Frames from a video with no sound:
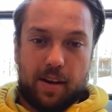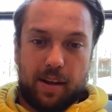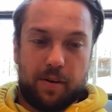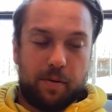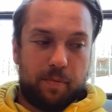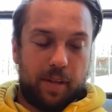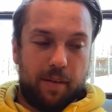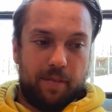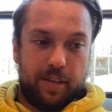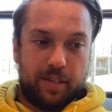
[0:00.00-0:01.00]
I, I don't
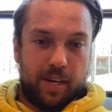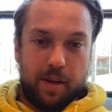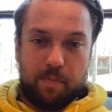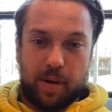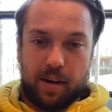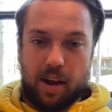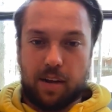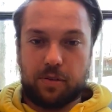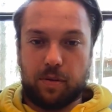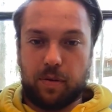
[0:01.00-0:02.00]
believe in these neo
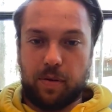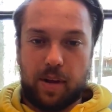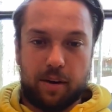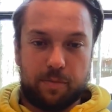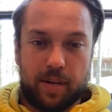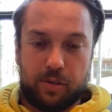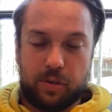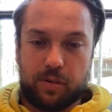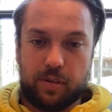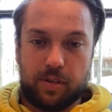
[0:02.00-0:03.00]
Pentecostal, neo charismatic
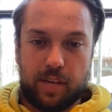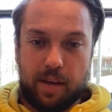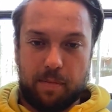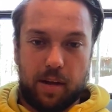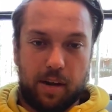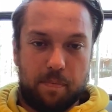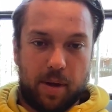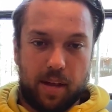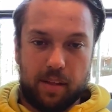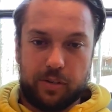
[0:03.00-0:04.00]
churches. I'm
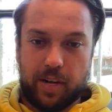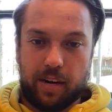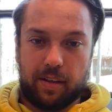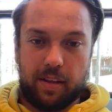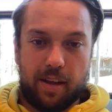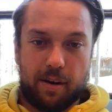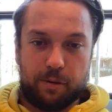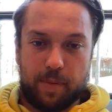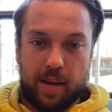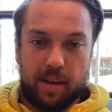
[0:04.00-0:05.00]
unapologetically
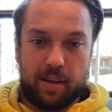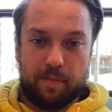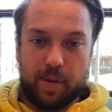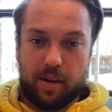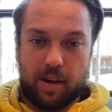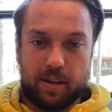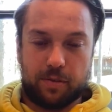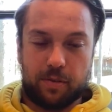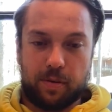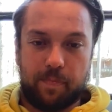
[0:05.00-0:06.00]
charismatic
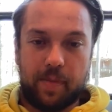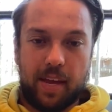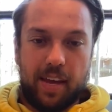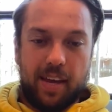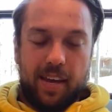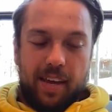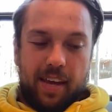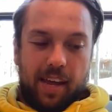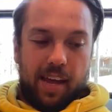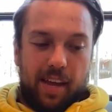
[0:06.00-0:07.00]
Pentecostal,
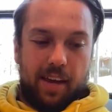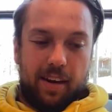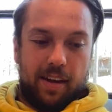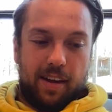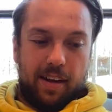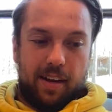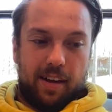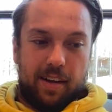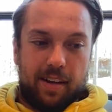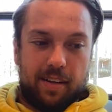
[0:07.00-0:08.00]
and
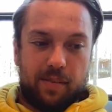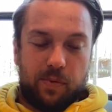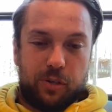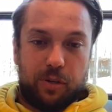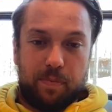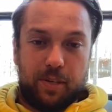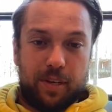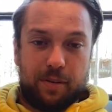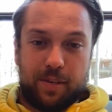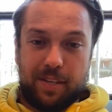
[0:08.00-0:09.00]
uh, we shouldn't be
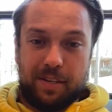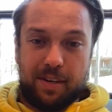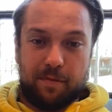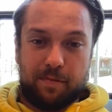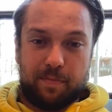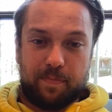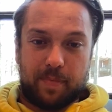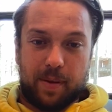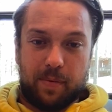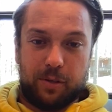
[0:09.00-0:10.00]
seeker sensitive.
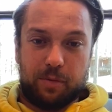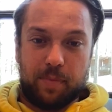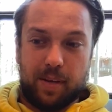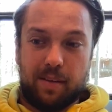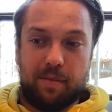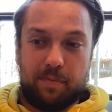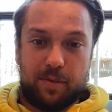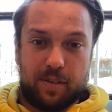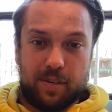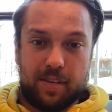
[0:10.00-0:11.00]
Uh, we should be
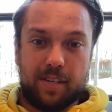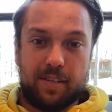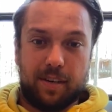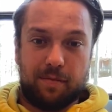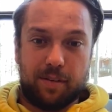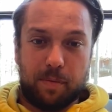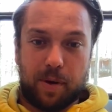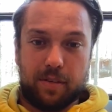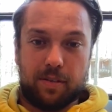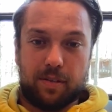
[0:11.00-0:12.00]
sensitive to the
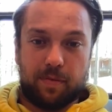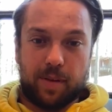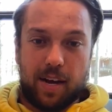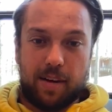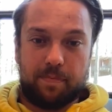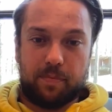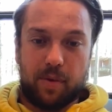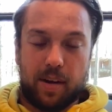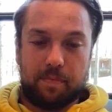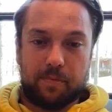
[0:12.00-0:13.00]
presence of God,
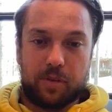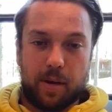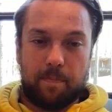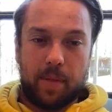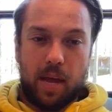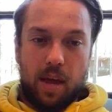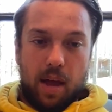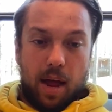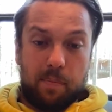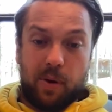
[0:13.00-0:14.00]
right? So,
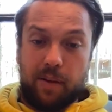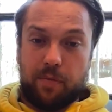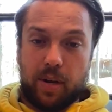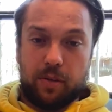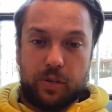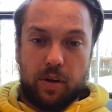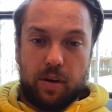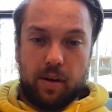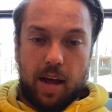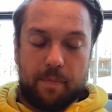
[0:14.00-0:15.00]
I'm praying for
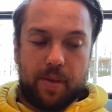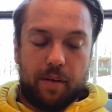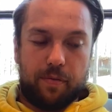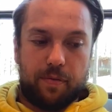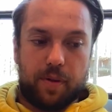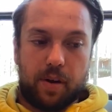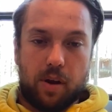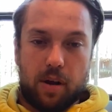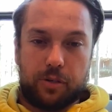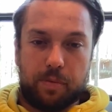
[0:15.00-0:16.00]
Hillsong. I'm thankful for their
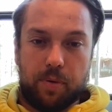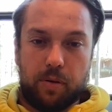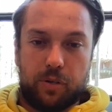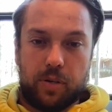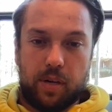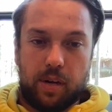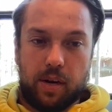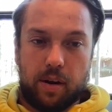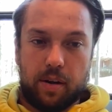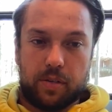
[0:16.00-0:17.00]
contribution in
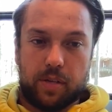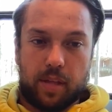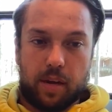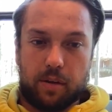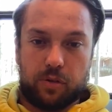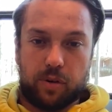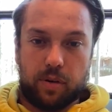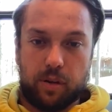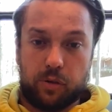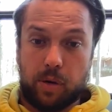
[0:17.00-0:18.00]
areas that they contr-
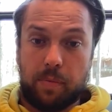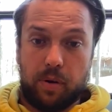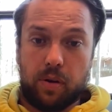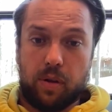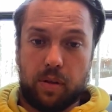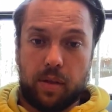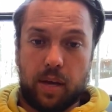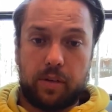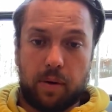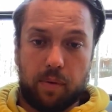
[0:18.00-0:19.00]
contributed good
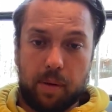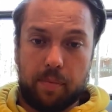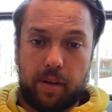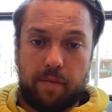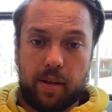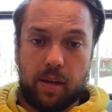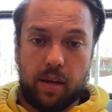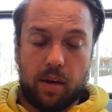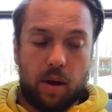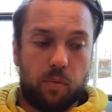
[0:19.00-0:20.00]
things. And I really believe they
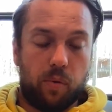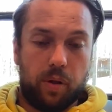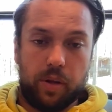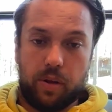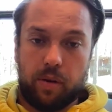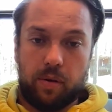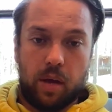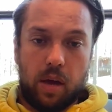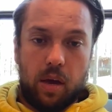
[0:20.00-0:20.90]
did. I really do.